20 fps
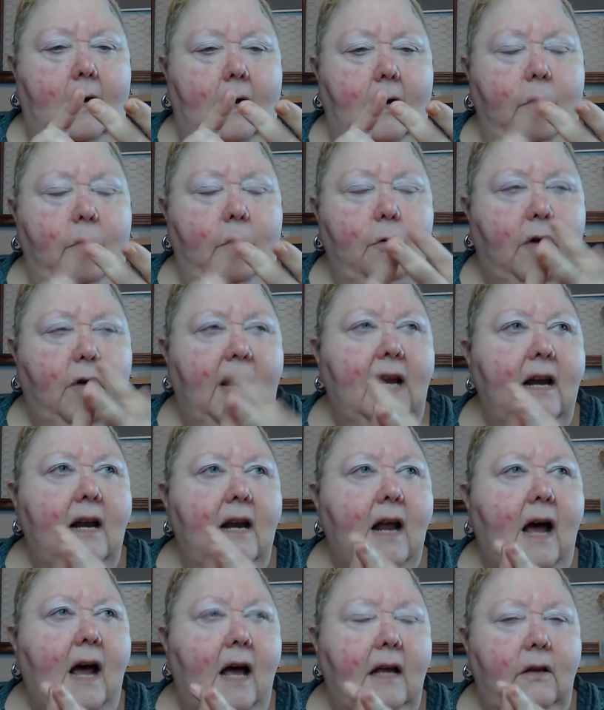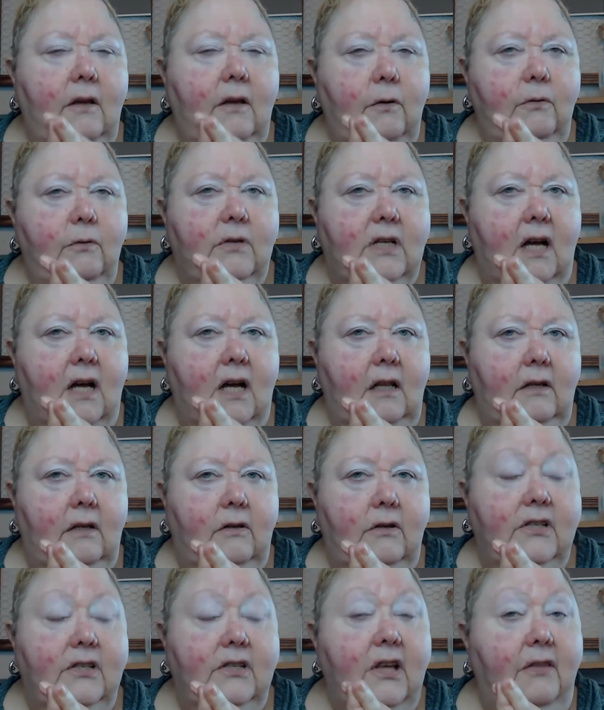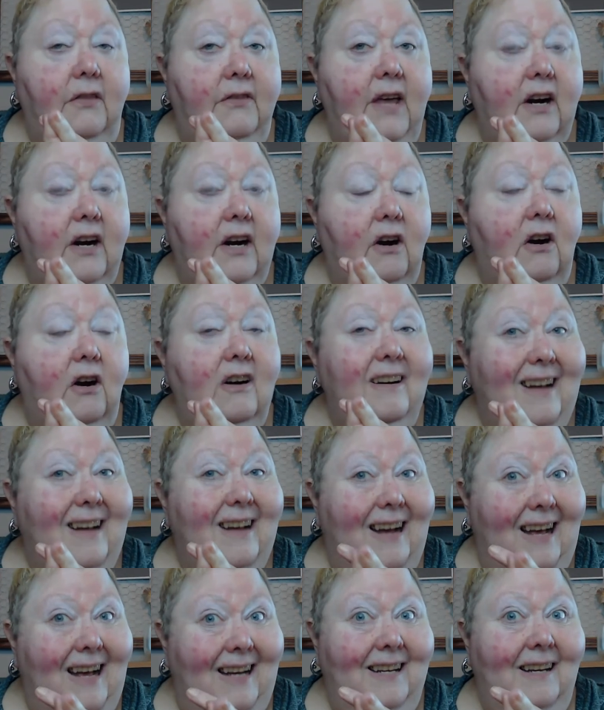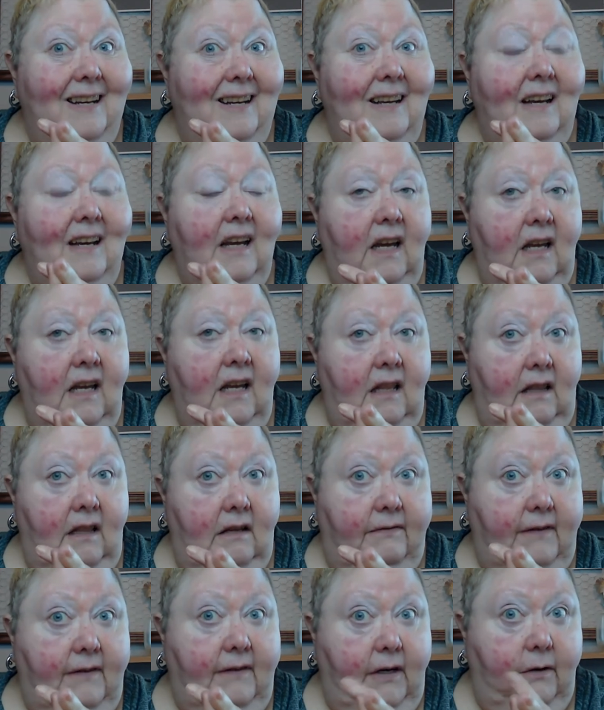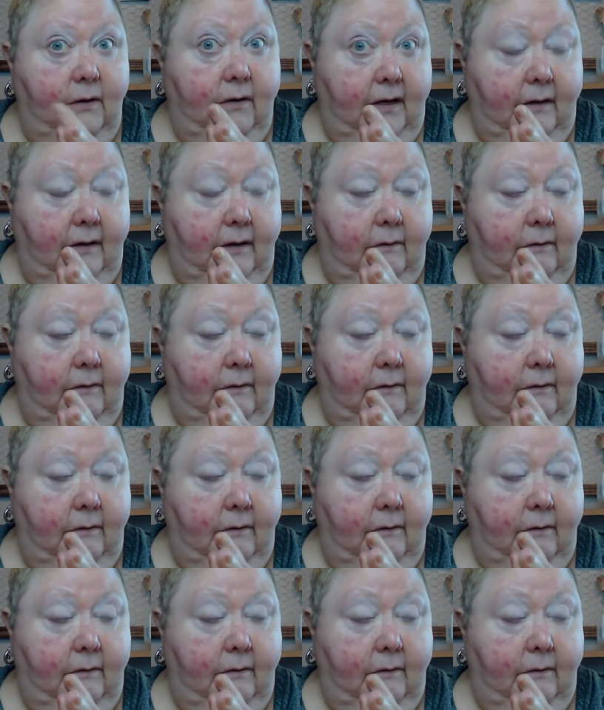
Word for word: You cannot use colors that are not in the photo.